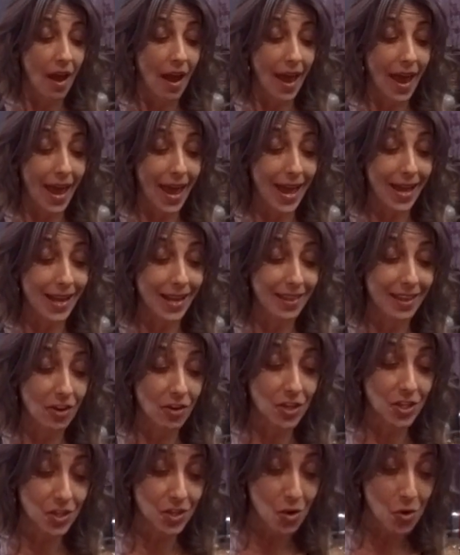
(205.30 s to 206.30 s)
And there
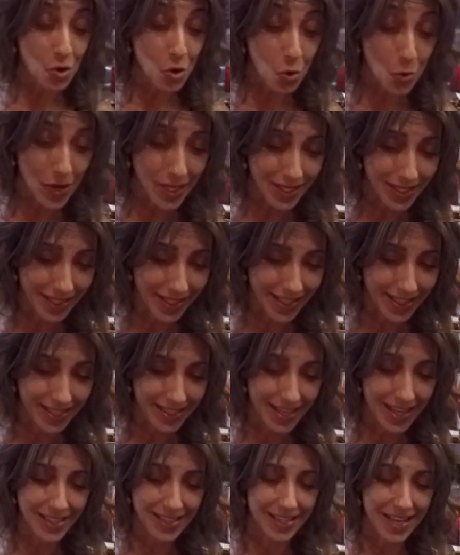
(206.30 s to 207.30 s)
is no coincidence
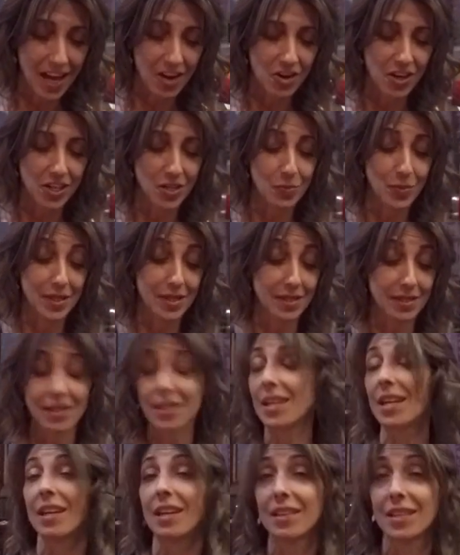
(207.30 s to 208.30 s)
that Saturn has been
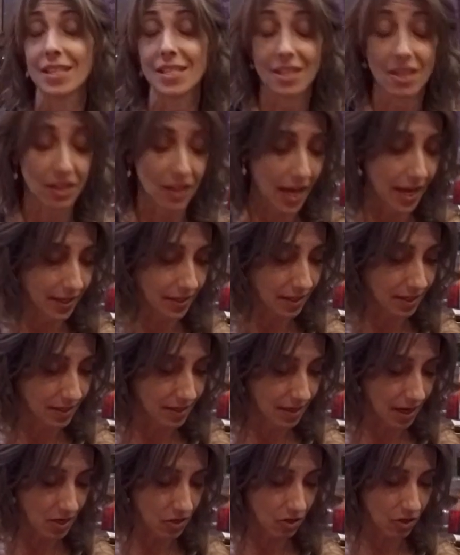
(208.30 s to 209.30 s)
sitting in this galactic
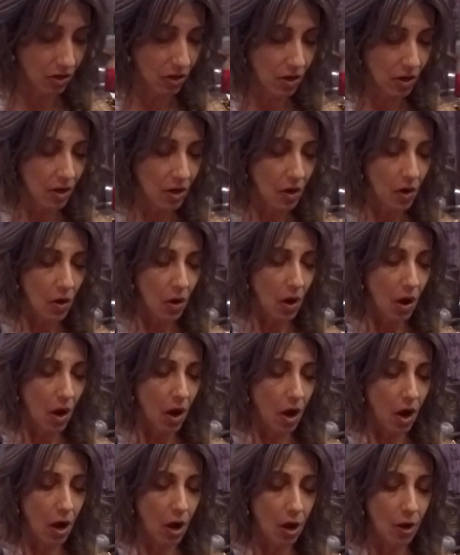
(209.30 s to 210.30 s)
center
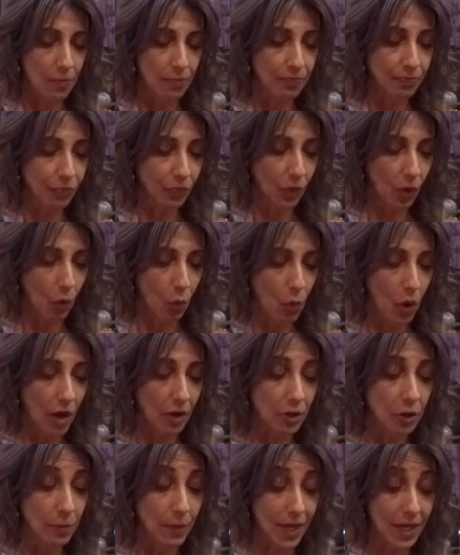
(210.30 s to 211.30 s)
while
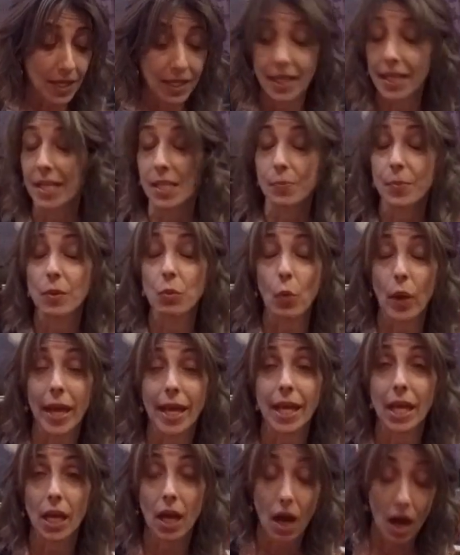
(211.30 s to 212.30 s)
humanity has been
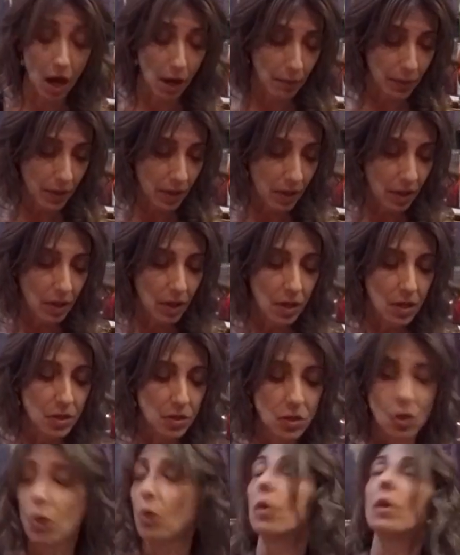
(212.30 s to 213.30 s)
waking up.
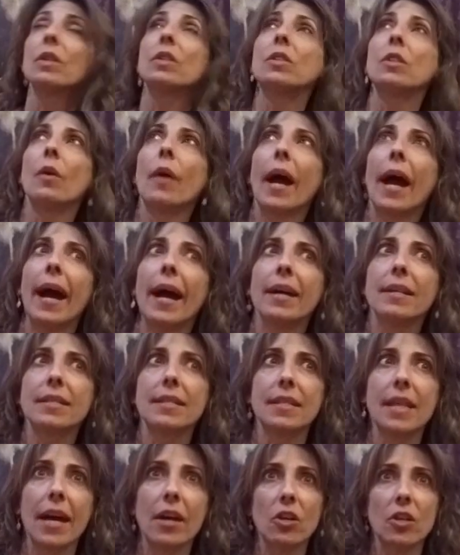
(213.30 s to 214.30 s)
So as
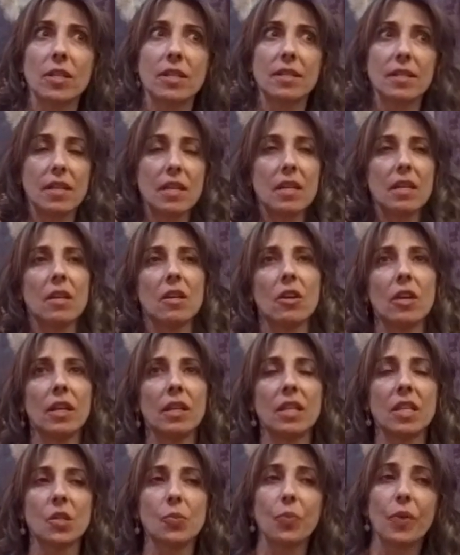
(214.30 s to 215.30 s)
Saturn's sitting here in
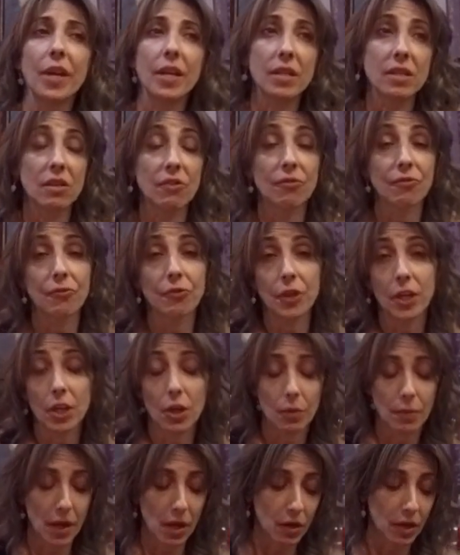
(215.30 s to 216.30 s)
this place of
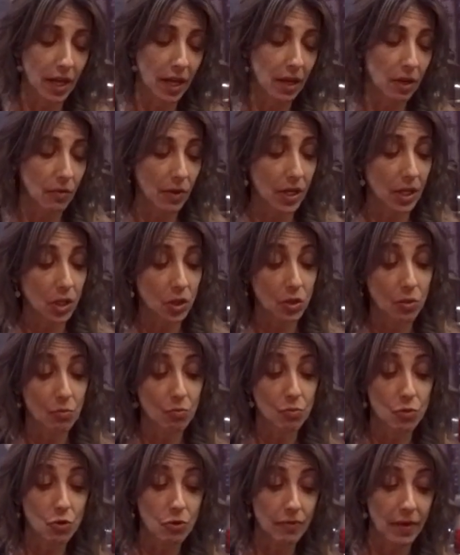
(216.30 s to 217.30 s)
freedom and getting ready to
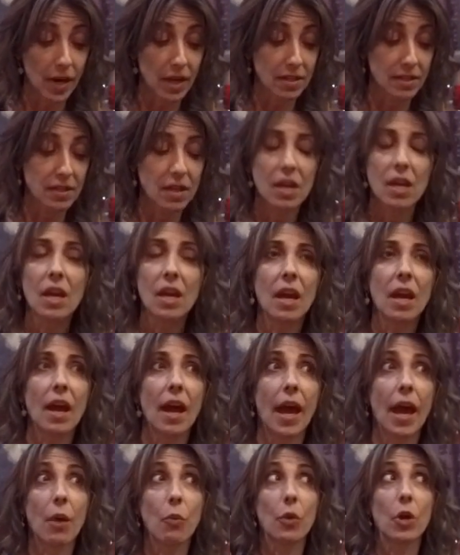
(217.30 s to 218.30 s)
move us,
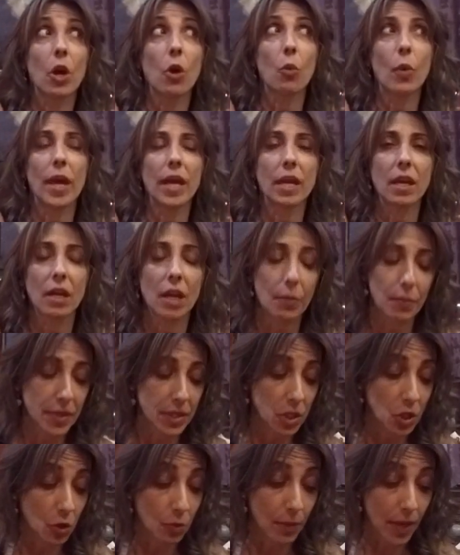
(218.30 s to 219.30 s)
and we are waking up
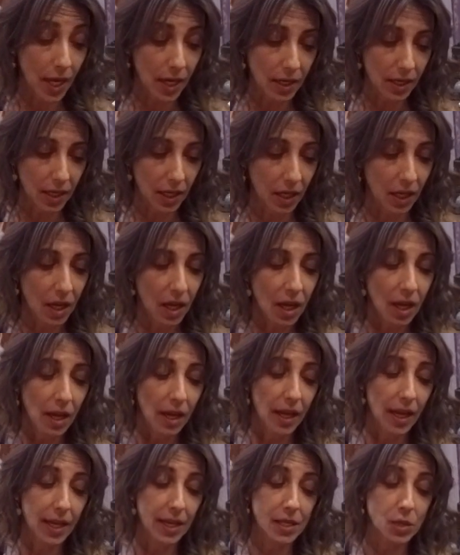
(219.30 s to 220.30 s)
as humanity,
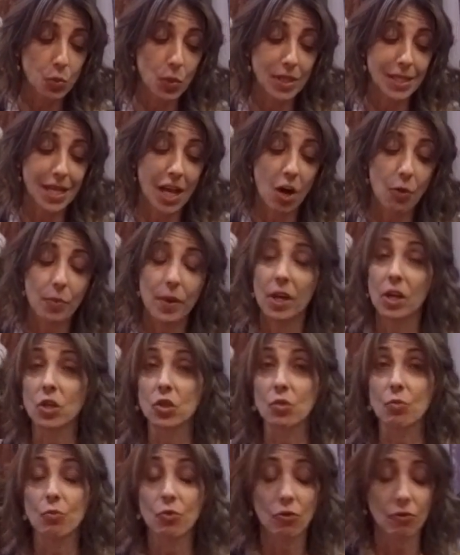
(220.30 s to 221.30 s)
it is what's helping
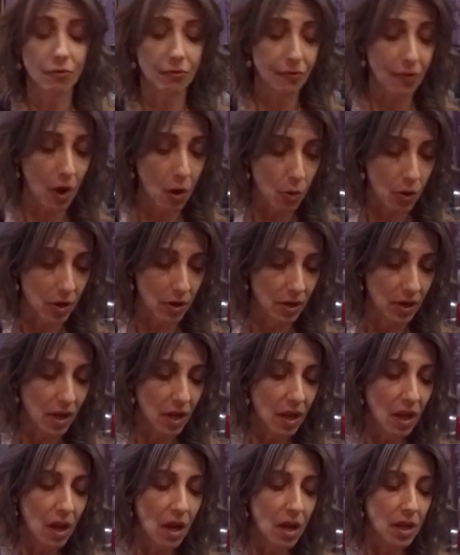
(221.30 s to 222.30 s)
us move forward.
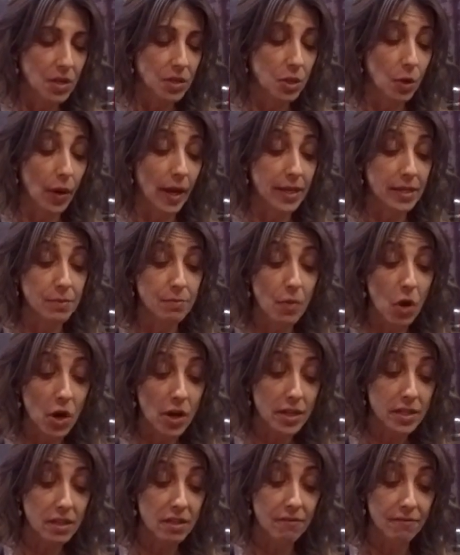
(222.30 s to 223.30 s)
So as
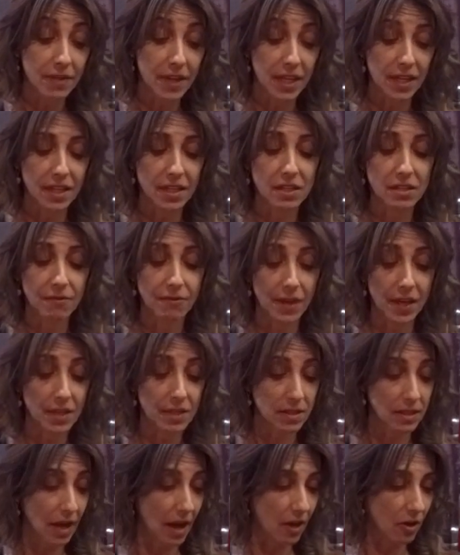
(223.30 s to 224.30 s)
Mars and Venus face
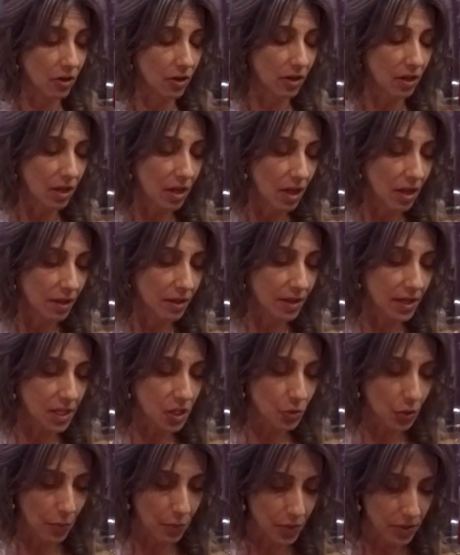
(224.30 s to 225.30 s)
Saturn,
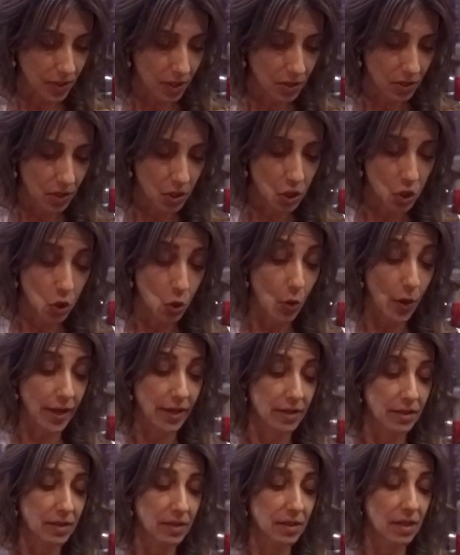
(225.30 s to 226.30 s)
this represents a
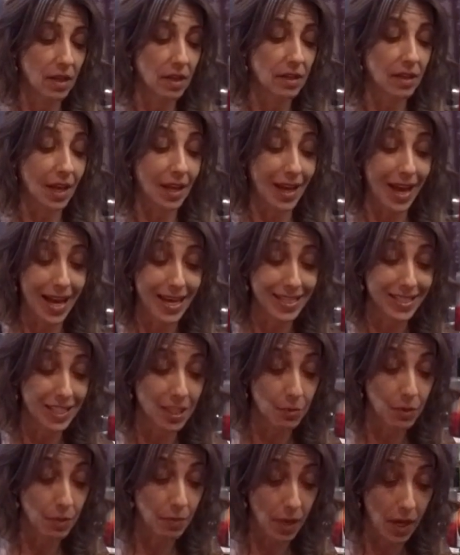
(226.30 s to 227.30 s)
choice that has
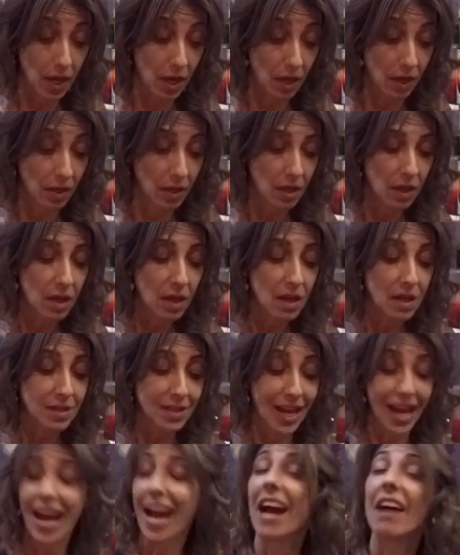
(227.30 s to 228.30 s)
to be made, to
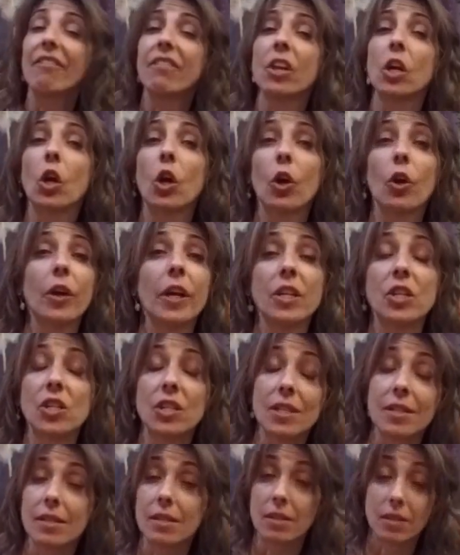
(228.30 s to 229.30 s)
have the courage
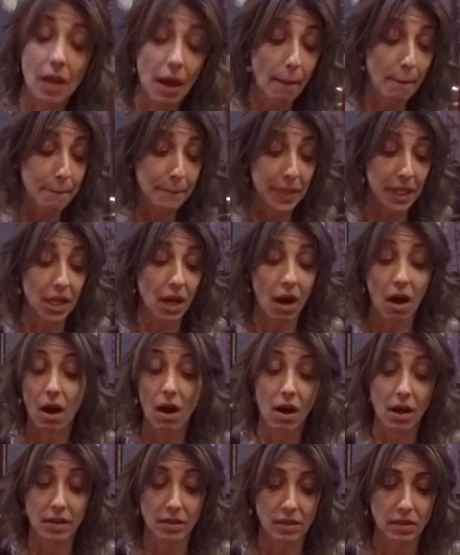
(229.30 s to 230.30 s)
to step
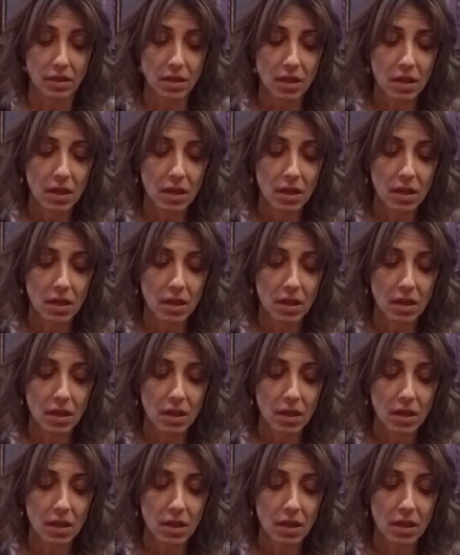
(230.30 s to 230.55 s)
beyond,